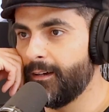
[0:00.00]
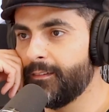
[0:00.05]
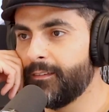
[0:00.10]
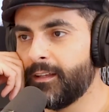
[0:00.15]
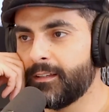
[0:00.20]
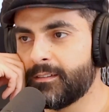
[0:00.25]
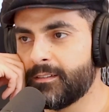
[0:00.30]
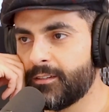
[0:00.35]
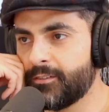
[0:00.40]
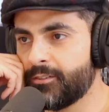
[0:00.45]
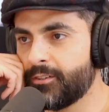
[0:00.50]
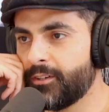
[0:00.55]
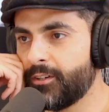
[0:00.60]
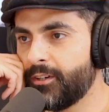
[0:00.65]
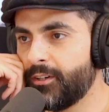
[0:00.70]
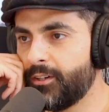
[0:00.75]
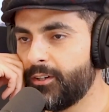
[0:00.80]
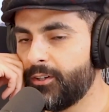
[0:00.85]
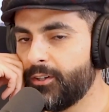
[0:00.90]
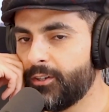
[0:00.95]
And that's such a
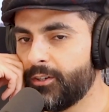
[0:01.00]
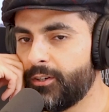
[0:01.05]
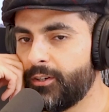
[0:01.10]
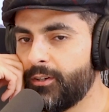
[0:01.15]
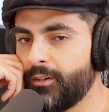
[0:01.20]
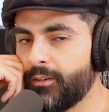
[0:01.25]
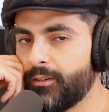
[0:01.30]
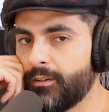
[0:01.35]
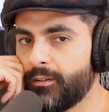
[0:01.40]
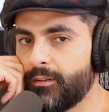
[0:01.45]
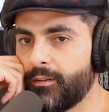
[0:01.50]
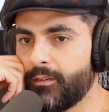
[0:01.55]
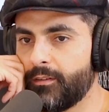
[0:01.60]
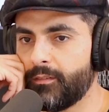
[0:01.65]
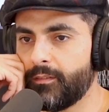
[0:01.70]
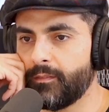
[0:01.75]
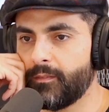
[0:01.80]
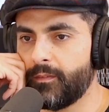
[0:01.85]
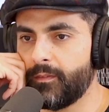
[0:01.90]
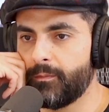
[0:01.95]
good
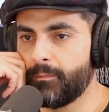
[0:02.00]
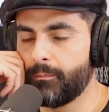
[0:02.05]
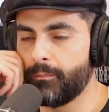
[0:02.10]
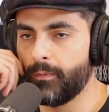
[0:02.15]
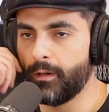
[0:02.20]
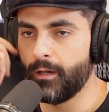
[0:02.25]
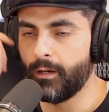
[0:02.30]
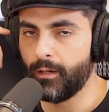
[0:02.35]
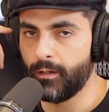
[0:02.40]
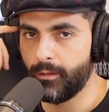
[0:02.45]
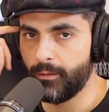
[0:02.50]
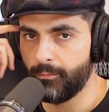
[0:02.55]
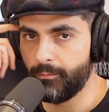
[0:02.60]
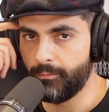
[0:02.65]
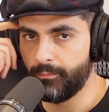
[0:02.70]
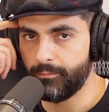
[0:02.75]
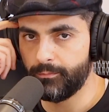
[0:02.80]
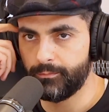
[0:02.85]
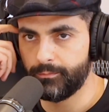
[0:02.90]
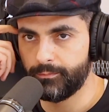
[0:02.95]

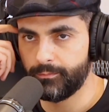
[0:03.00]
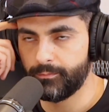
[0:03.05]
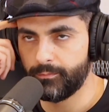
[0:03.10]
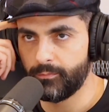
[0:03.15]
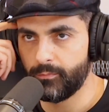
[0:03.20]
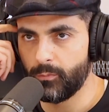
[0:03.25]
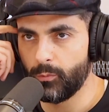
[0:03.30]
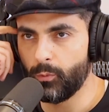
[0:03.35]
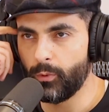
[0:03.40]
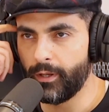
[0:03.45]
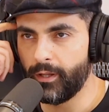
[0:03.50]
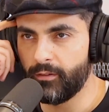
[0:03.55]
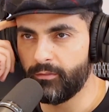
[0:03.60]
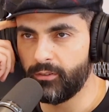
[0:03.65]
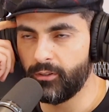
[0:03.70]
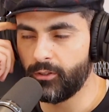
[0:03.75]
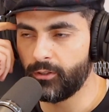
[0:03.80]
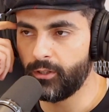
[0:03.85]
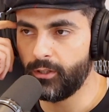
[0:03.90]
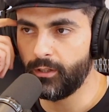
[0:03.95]
way of
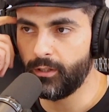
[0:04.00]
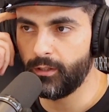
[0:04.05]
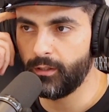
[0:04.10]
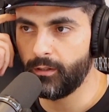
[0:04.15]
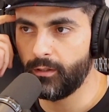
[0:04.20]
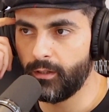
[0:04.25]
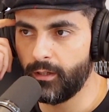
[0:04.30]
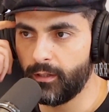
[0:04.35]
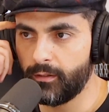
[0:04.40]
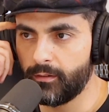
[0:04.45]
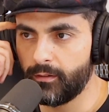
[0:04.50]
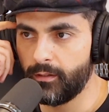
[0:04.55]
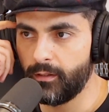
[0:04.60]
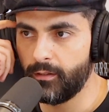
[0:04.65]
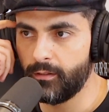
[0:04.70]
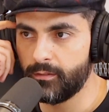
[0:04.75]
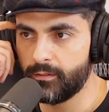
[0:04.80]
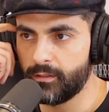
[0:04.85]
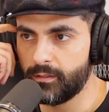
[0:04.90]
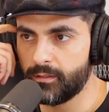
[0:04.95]
looking at
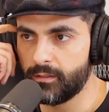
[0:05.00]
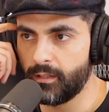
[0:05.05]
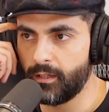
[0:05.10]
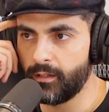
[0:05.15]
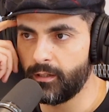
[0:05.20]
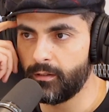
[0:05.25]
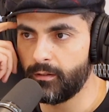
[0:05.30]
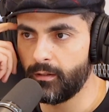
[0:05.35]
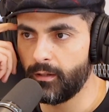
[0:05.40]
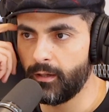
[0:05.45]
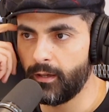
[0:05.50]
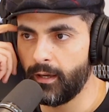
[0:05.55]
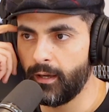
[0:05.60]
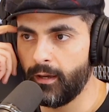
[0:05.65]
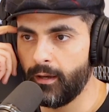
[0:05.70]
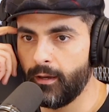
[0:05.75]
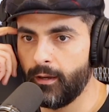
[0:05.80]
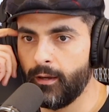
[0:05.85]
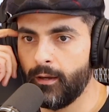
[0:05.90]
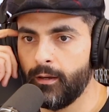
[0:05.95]
things, is like
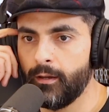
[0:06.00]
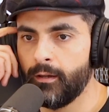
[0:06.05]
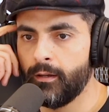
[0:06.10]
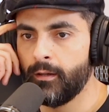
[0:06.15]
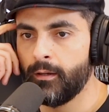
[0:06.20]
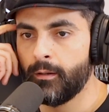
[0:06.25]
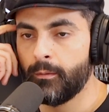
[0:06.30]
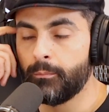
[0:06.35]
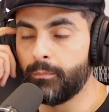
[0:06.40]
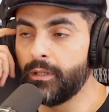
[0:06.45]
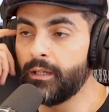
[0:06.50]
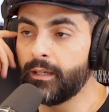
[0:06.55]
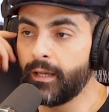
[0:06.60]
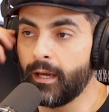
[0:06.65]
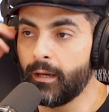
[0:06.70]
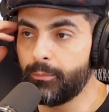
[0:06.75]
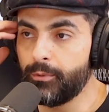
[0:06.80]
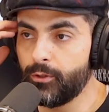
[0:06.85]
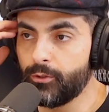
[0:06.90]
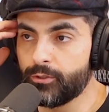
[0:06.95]
being
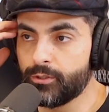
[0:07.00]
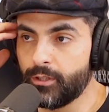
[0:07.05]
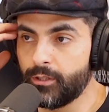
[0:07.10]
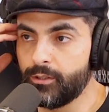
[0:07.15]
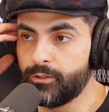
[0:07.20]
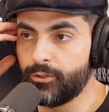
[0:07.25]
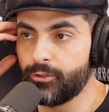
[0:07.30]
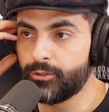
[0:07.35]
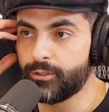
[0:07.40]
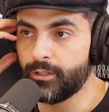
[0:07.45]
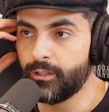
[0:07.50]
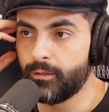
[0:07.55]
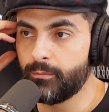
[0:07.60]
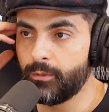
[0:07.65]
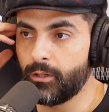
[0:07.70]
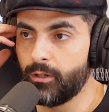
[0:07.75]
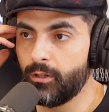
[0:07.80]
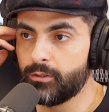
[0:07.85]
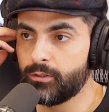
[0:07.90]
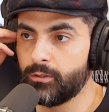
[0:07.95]
happy your son is your son,
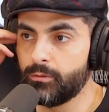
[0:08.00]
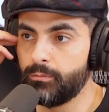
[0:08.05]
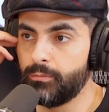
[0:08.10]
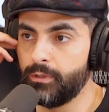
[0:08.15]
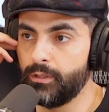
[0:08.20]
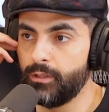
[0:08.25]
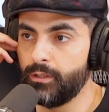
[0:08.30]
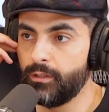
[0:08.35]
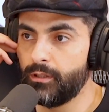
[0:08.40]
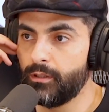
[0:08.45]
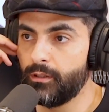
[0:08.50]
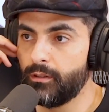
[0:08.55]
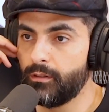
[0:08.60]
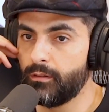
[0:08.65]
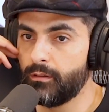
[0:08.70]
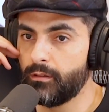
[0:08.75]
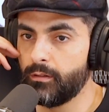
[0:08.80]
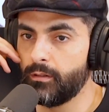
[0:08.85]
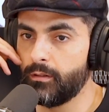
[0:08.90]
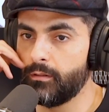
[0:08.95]
but also being
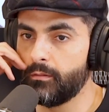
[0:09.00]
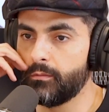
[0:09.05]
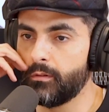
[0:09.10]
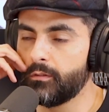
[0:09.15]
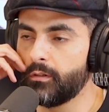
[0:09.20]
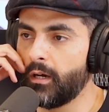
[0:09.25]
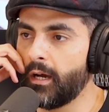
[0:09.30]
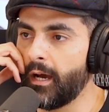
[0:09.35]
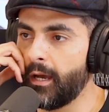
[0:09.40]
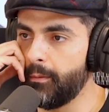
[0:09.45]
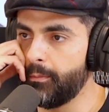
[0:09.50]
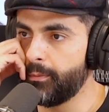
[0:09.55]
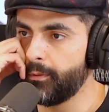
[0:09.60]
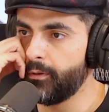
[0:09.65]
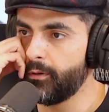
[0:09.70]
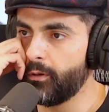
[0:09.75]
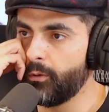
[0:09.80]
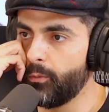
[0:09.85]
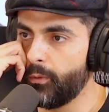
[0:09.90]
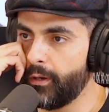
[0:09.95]

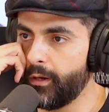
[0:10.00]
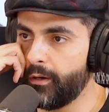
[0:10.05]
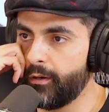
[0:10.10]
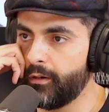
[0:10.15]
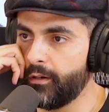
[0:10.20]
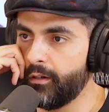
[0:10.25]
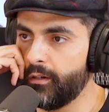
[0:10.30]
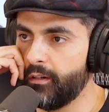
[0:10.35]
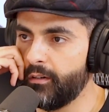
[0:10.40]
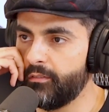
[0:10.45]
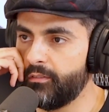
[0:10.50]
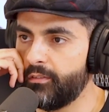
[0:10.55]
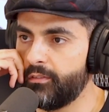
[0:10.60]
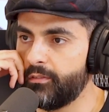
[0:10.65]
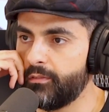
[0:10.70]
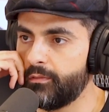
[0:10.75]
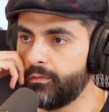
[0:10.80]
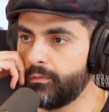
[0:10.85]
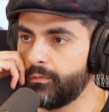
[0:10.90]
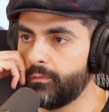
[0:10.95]
hyper aware of
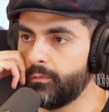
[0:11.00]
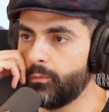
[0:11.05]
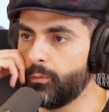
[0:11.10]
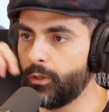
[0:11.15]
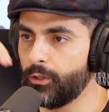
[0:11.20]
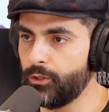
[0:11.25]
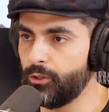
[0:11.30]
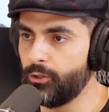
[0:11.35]
what